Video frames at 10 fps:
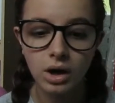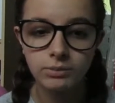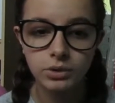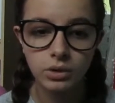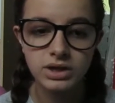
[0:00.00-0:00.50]

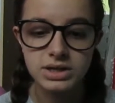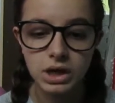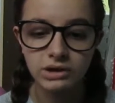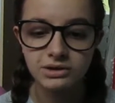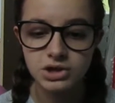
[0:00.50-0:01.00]
I'm not
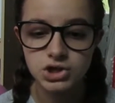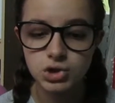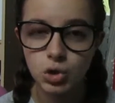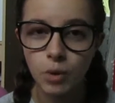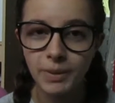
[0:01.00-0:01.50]
entirely
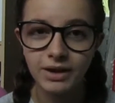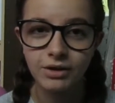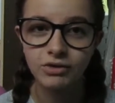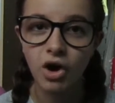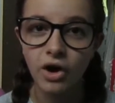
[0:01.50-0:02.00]
sure
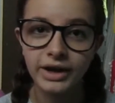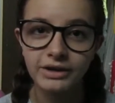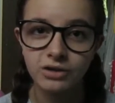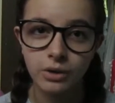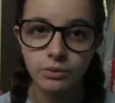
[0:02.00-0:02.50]
because I
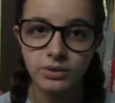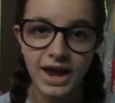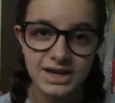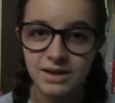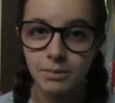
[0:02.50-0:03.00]
don't
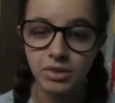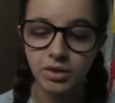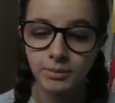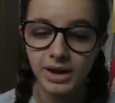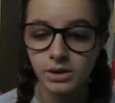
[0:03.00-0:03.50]
edit my
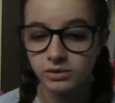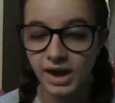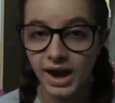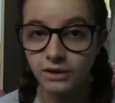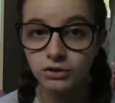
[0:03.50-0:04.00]
thumbnails
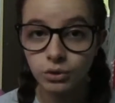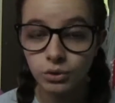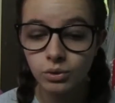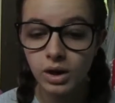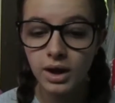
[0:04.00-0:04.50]
at
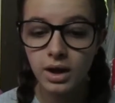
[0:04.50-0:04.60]
all.